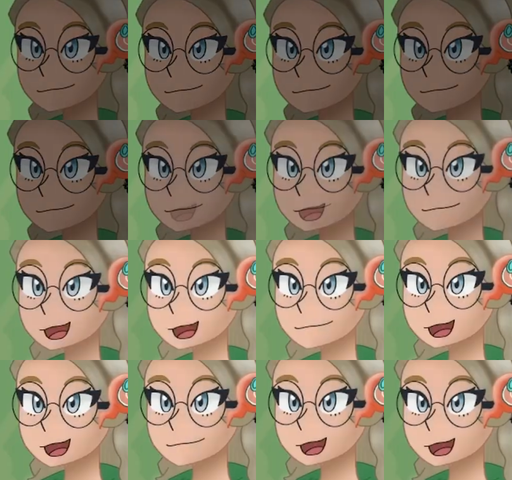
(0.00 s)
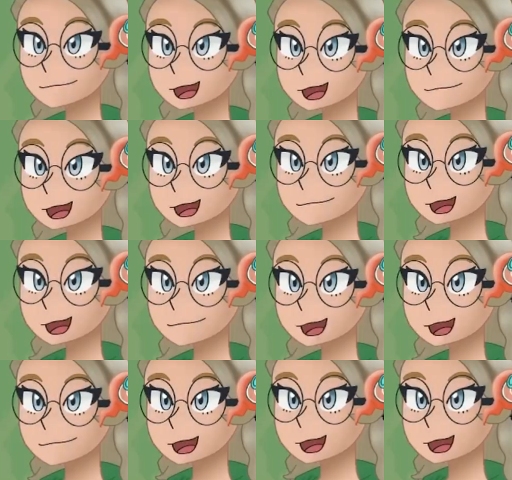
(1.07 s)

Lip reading: Taunt on Aegislash, which is going to work